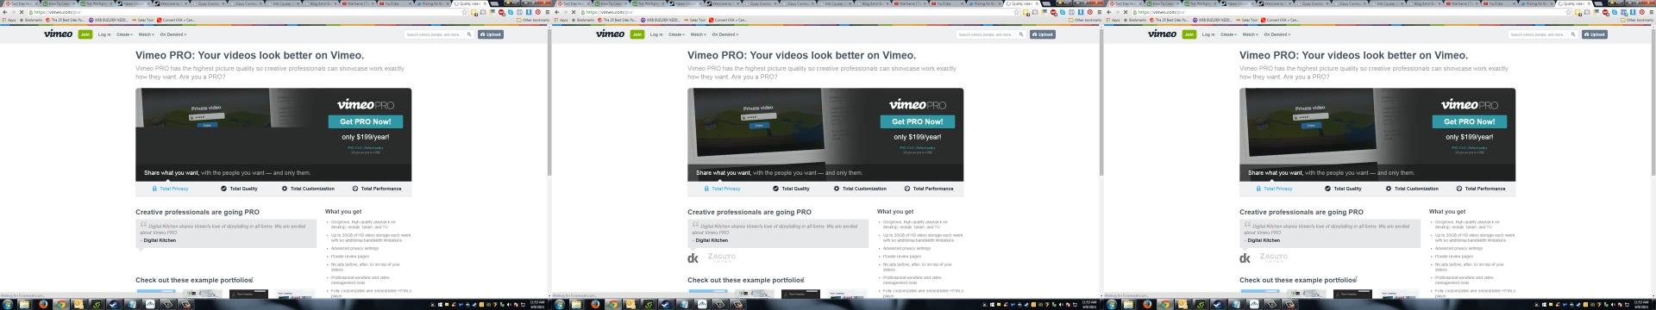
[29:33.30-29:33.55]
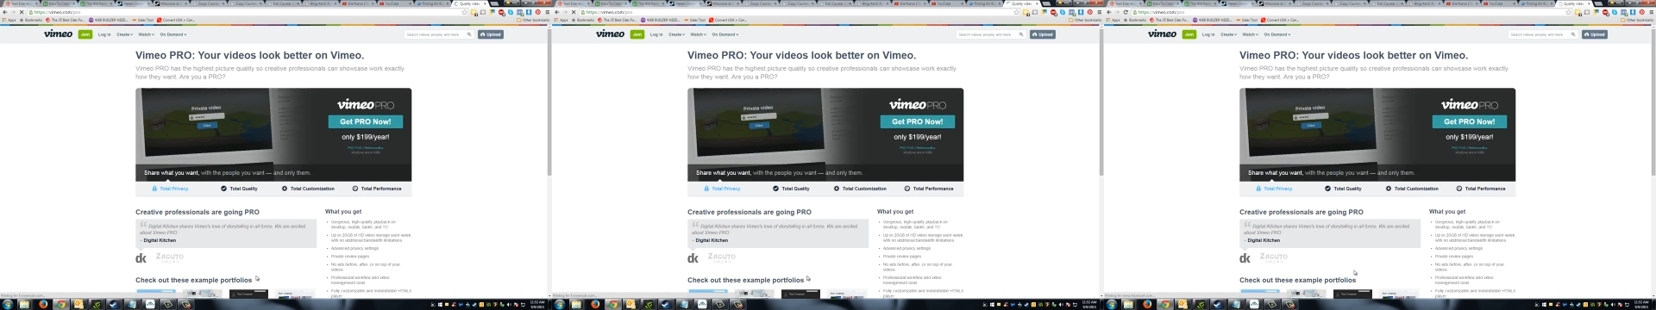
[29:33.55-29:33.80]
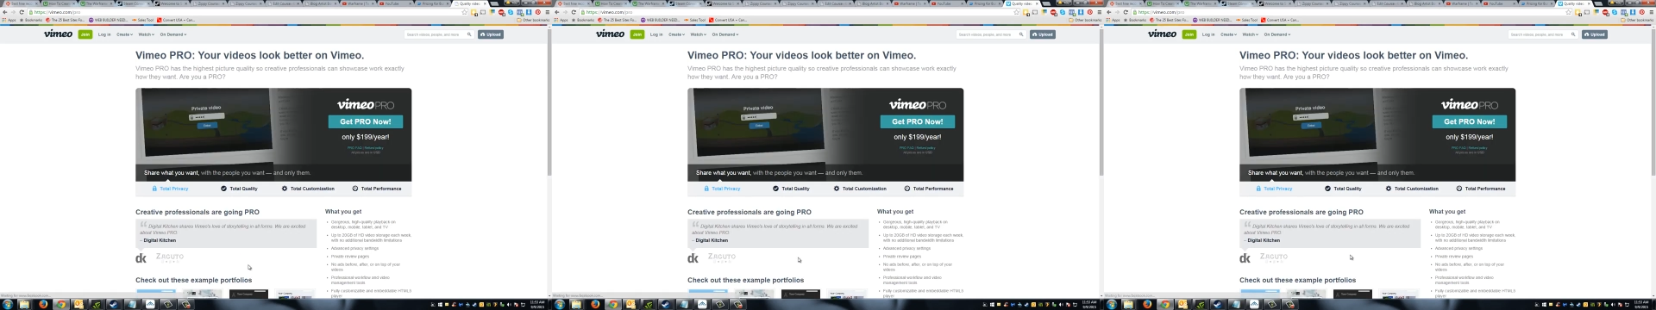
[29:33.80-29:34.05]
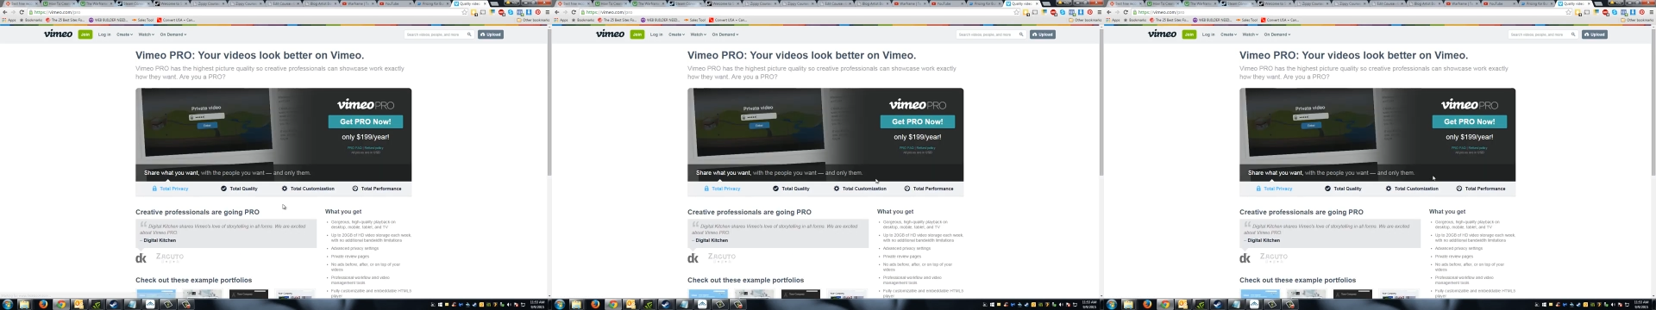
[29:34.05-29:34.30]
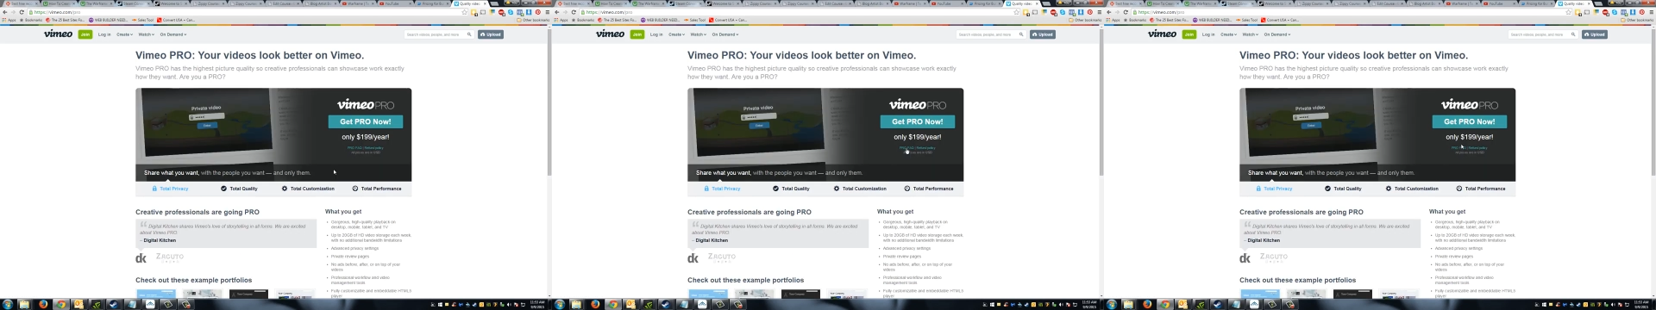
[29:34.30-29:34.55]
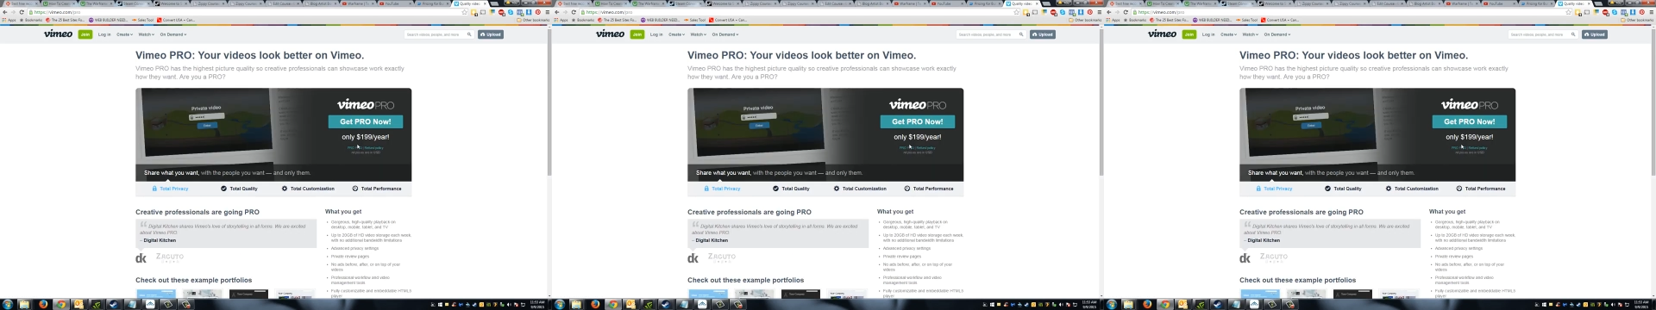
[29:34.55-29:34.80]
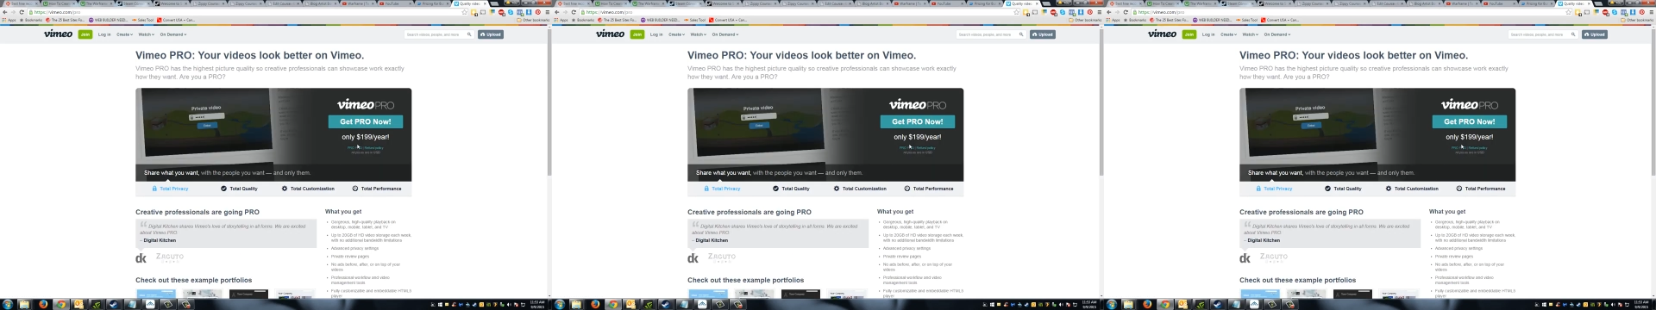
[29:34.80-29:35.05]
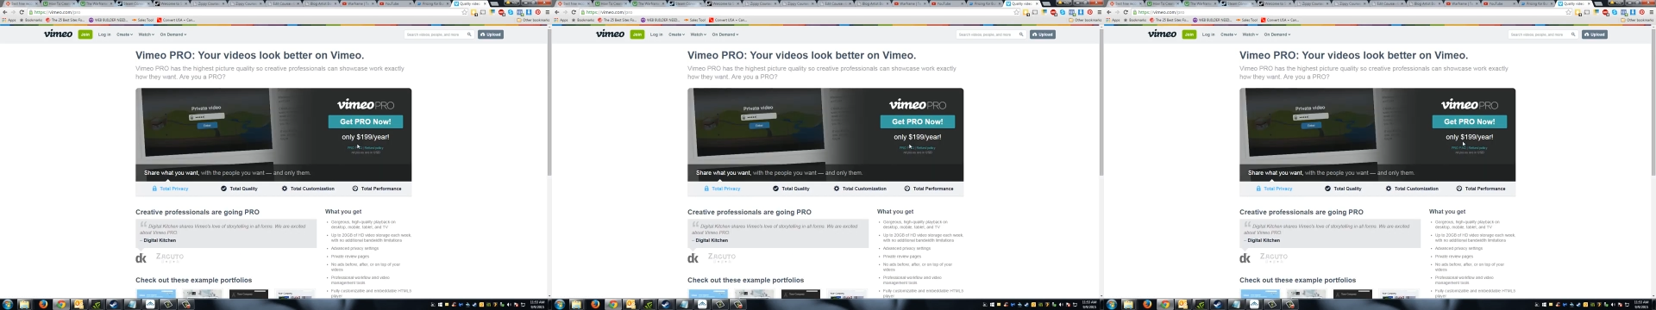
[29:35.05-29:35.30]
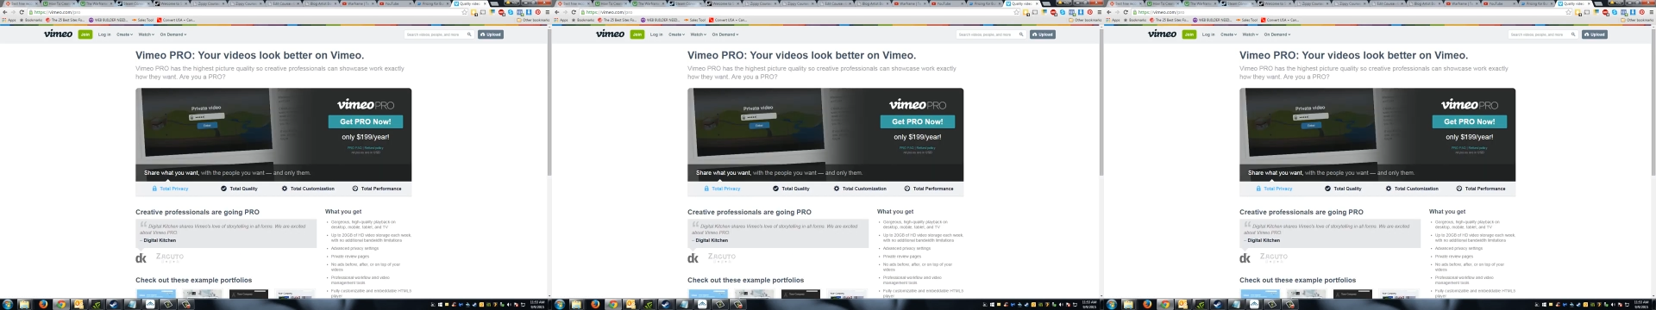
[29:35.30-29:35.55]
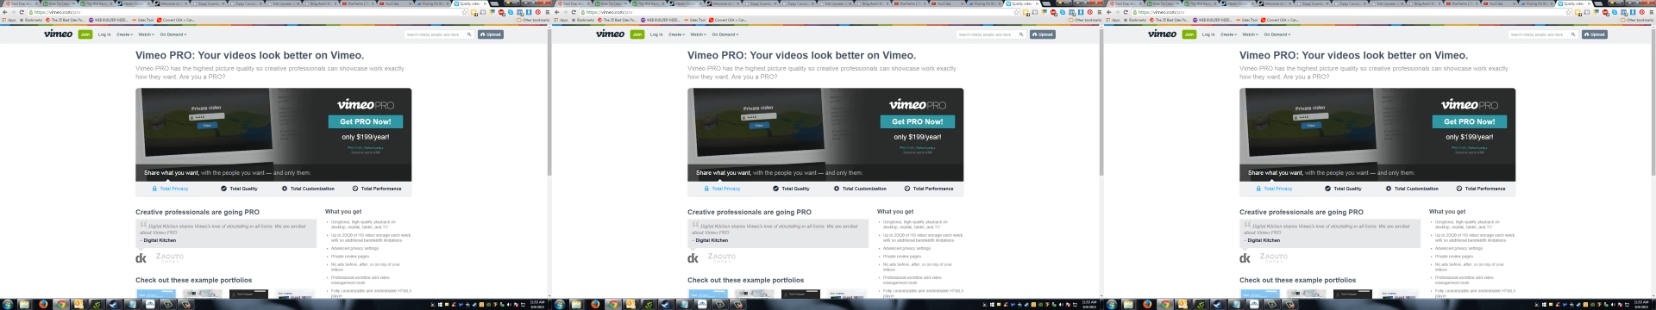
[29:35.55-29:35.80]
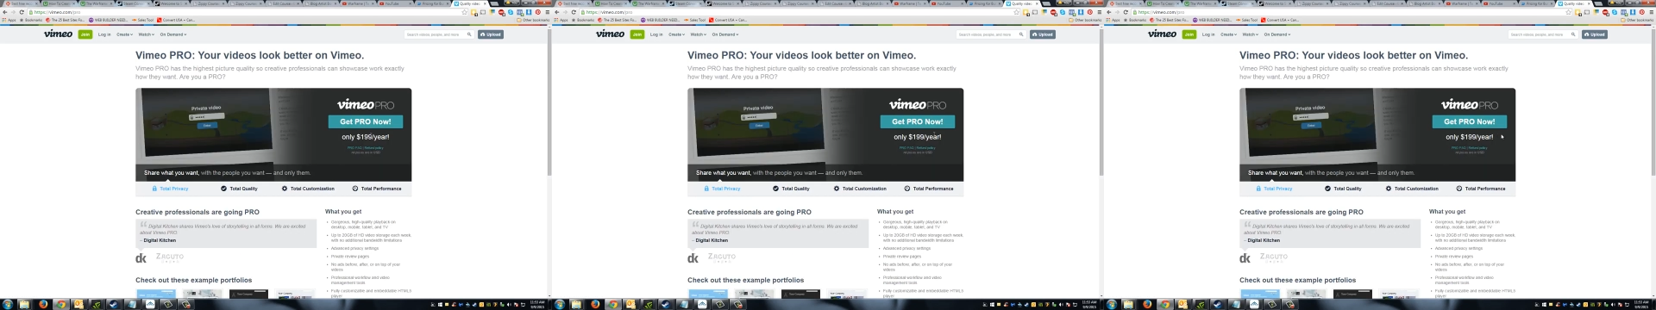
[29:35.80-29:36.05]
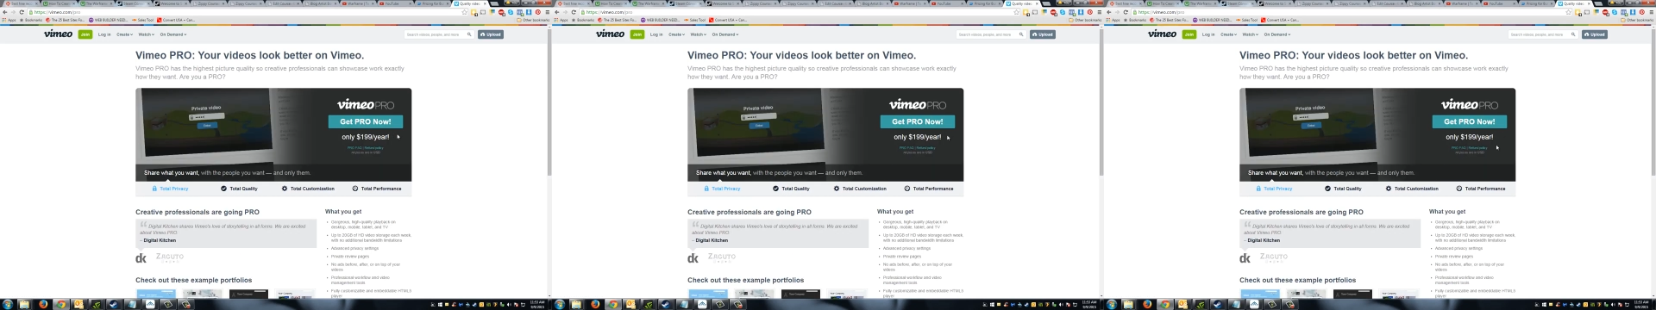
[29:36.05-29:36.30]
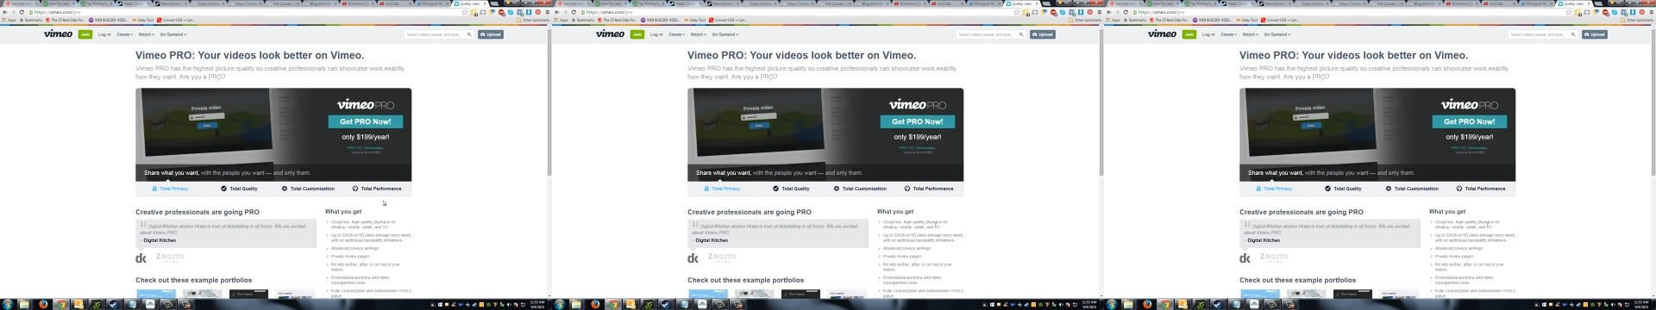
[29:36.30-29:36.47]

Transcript: Nobody's mouth can be seen.